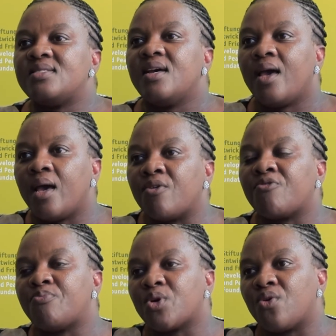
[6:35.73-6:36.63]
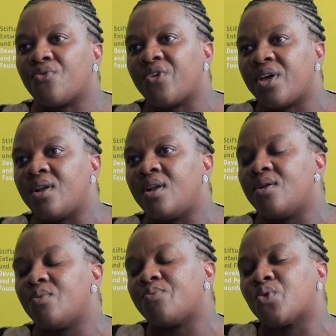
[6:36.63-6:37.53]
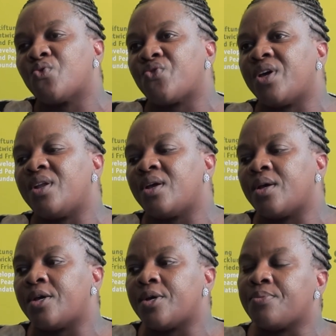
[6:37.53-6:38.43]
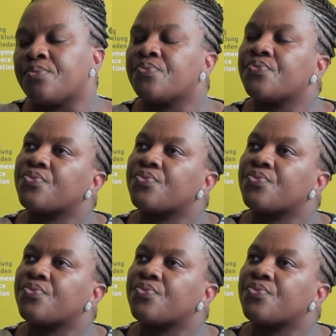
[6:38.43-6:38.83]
have proven proven um,